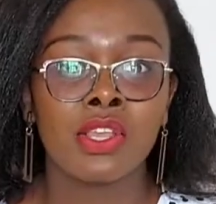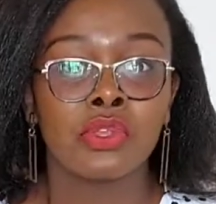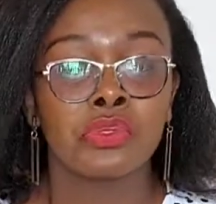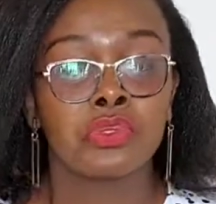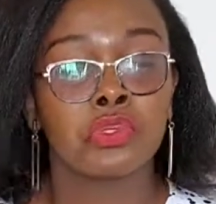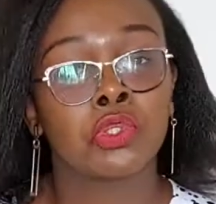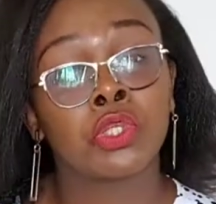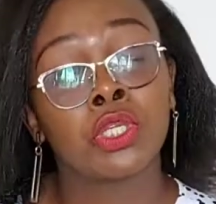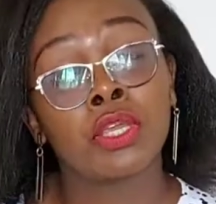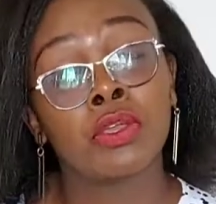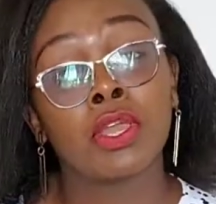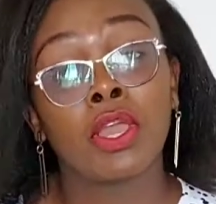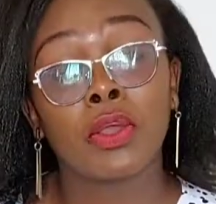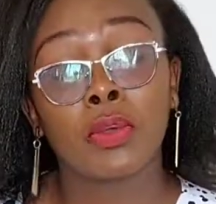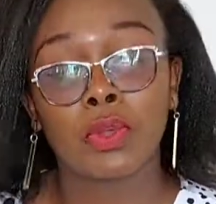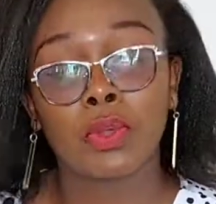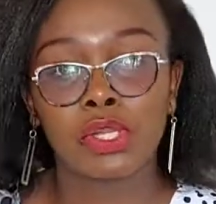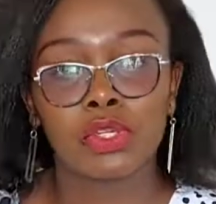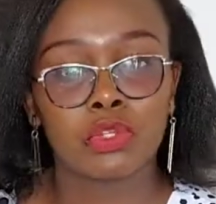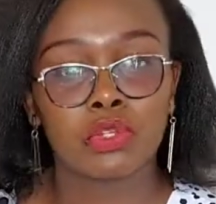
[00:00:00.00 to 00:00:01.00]
So today we are
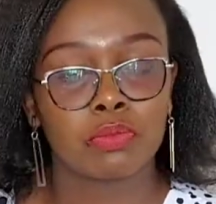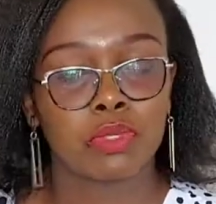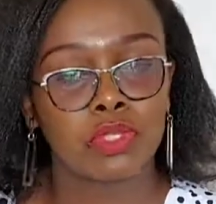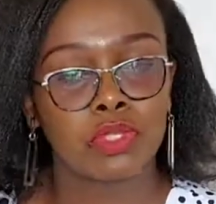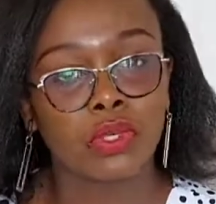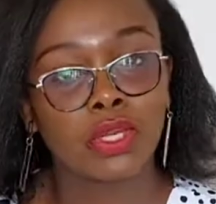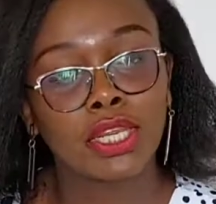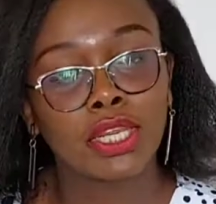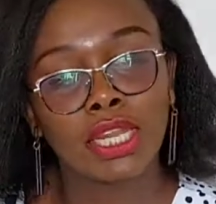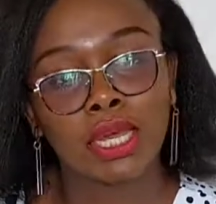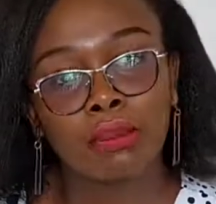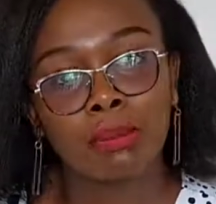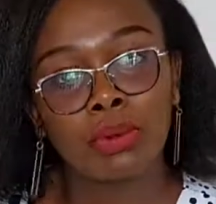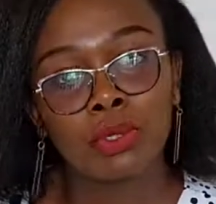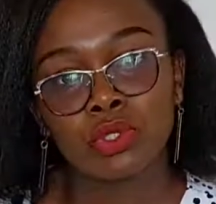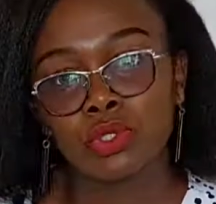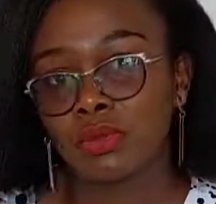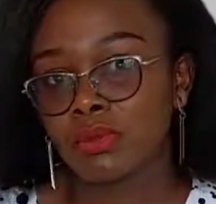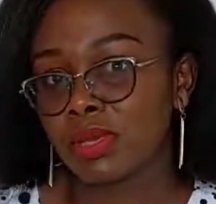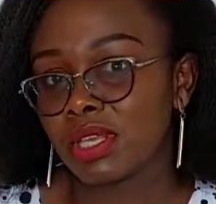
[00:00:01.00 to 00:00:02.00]
going to be talking
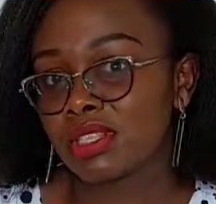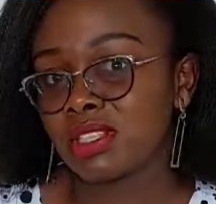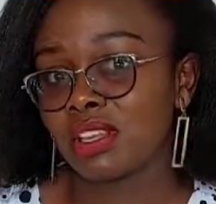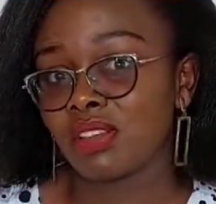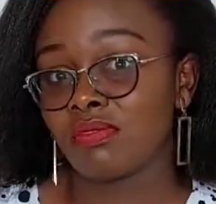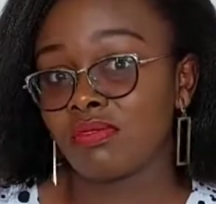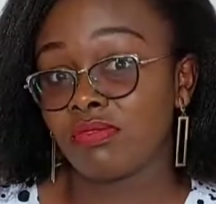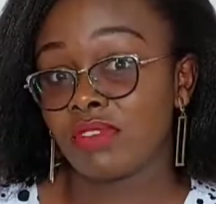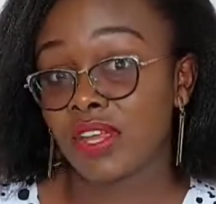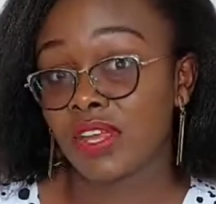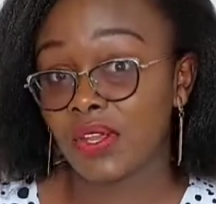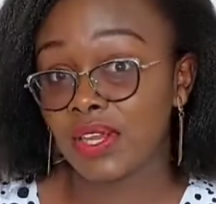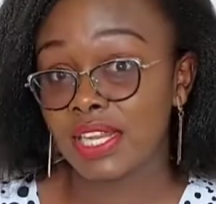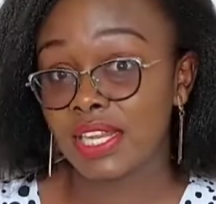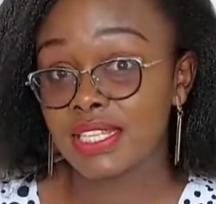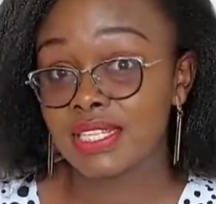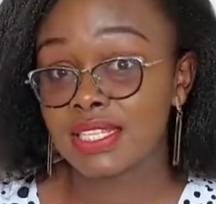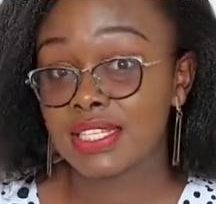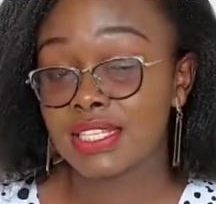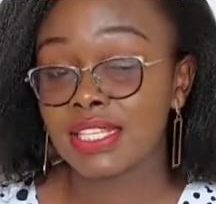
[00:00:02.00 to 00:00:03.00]
about domestic
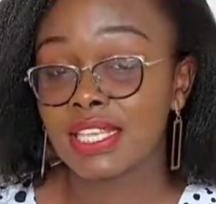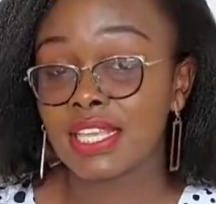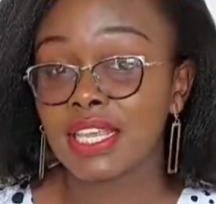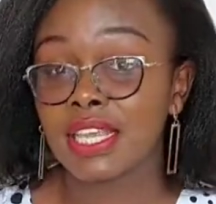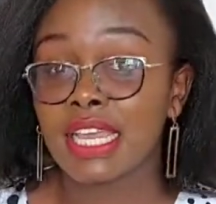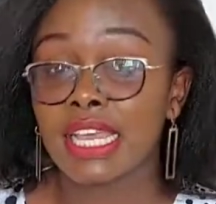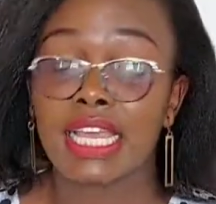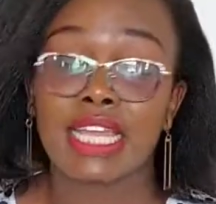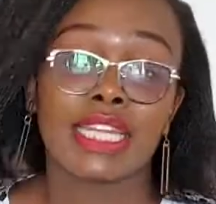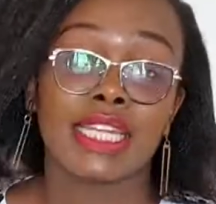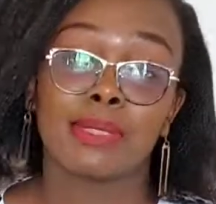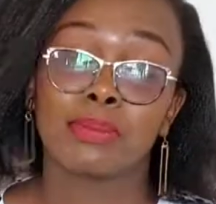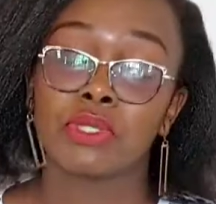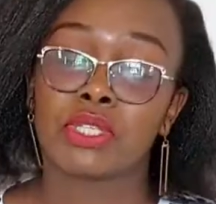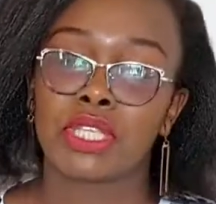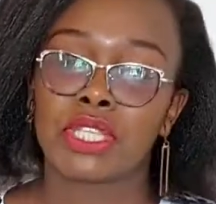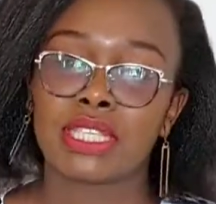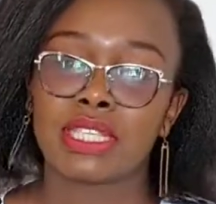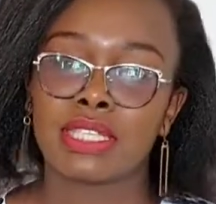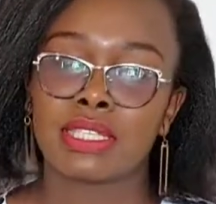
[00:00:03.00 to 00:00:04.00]
violence, and I'm
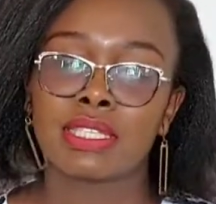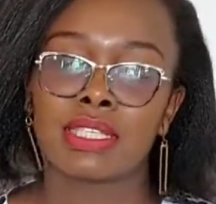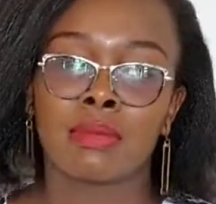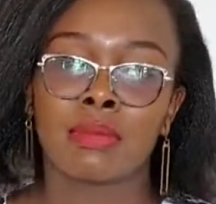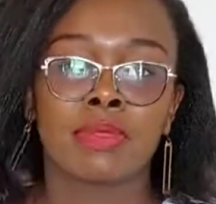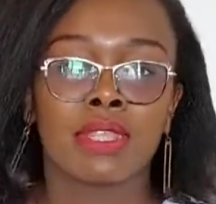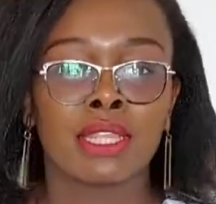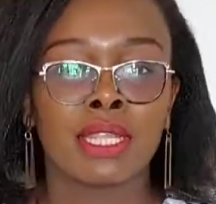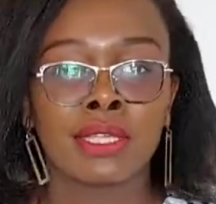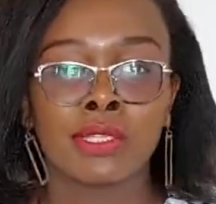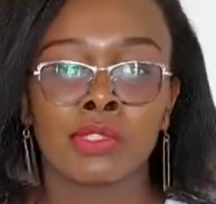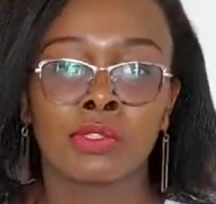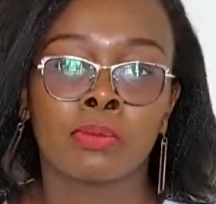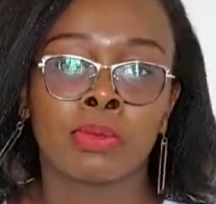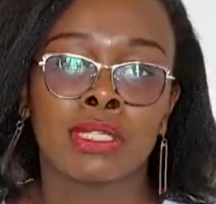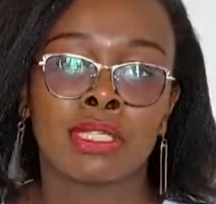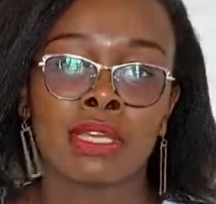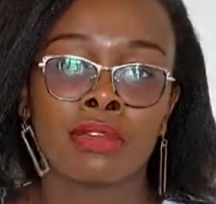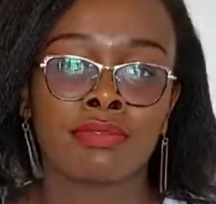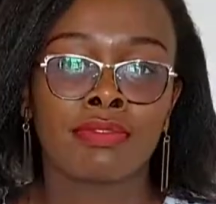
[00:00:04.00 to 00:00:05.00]
sure this is something that you
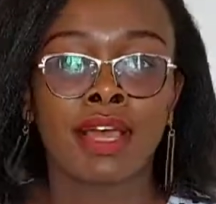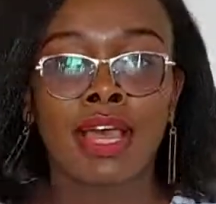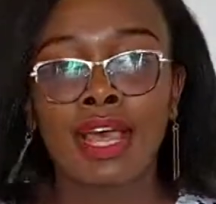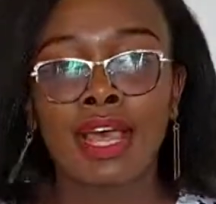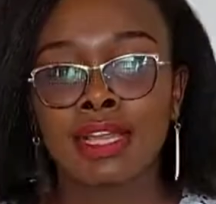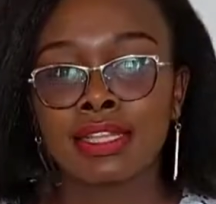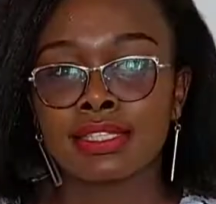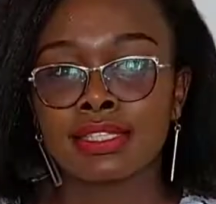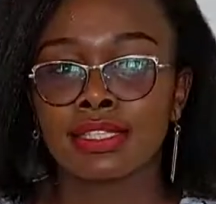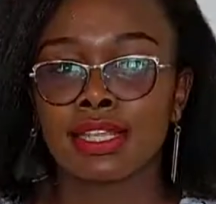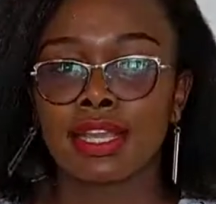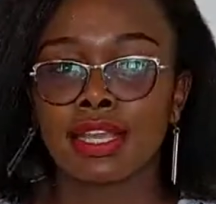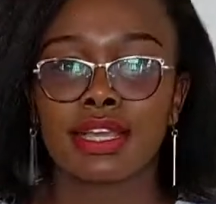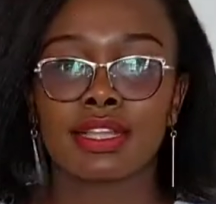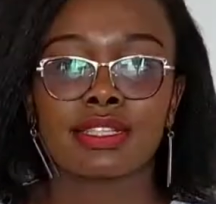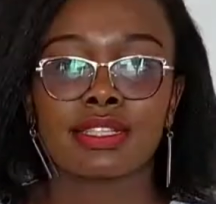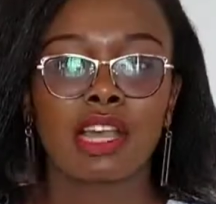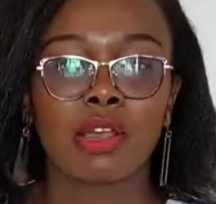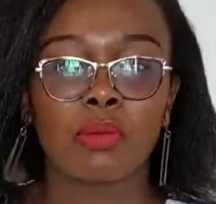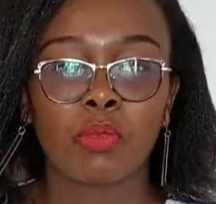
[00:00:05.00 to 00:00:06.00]
might have heard
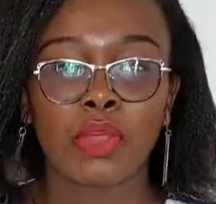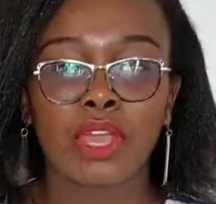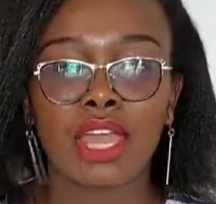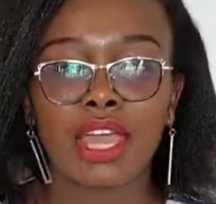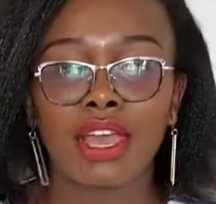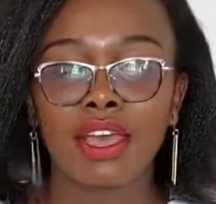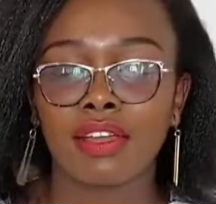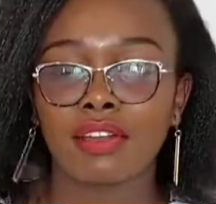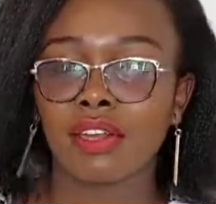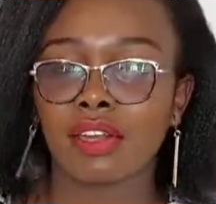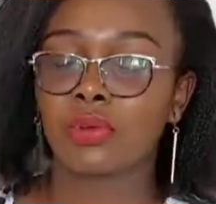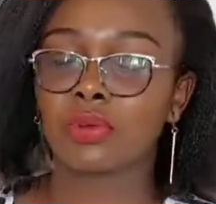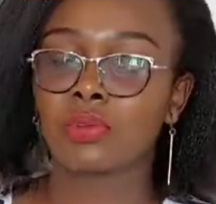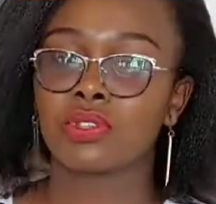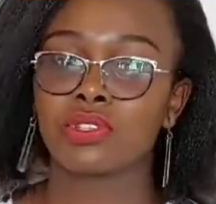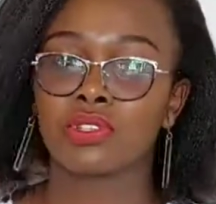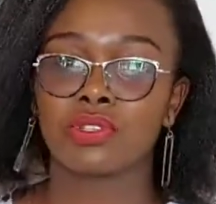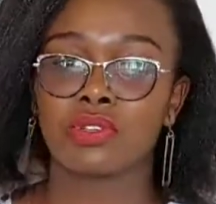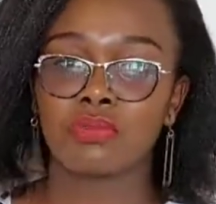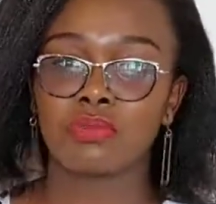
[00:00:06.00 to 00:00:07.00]
somewhere
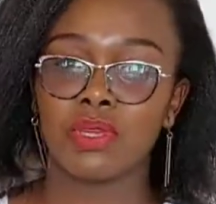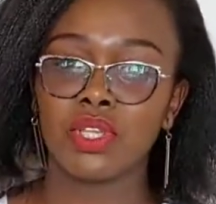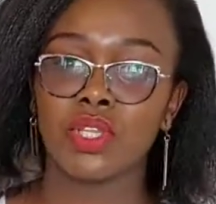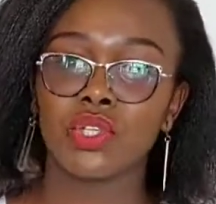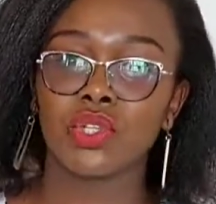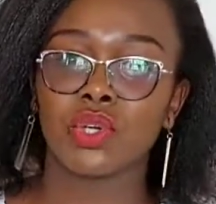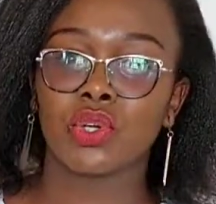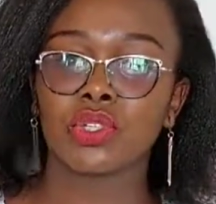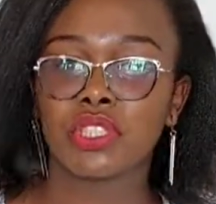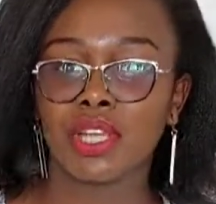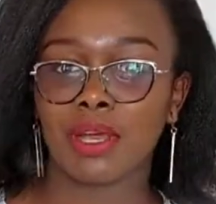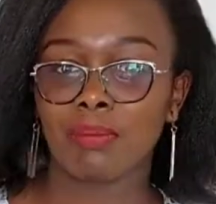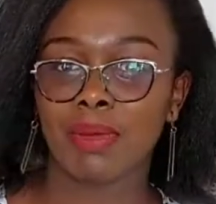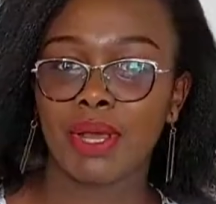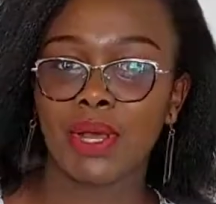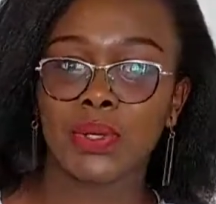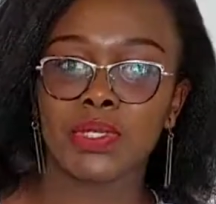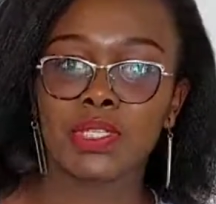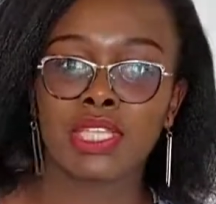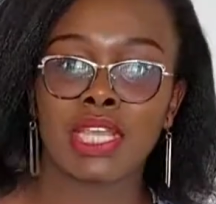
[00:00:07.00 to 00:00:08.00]
around, being talked
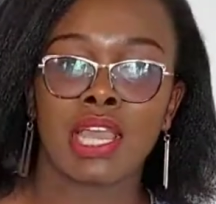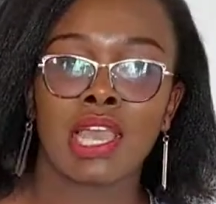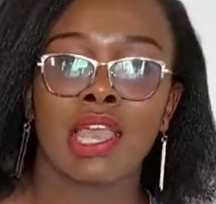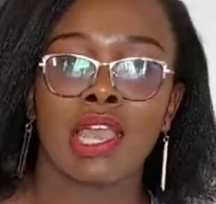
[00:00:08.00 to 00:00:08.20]
about.